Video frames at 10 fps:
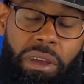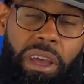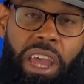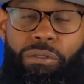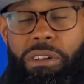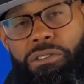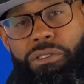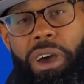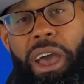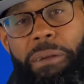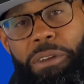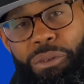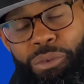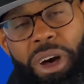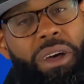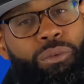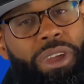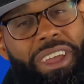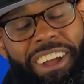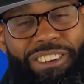and we described what we
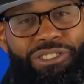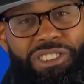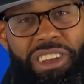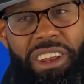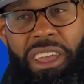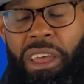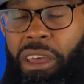understood.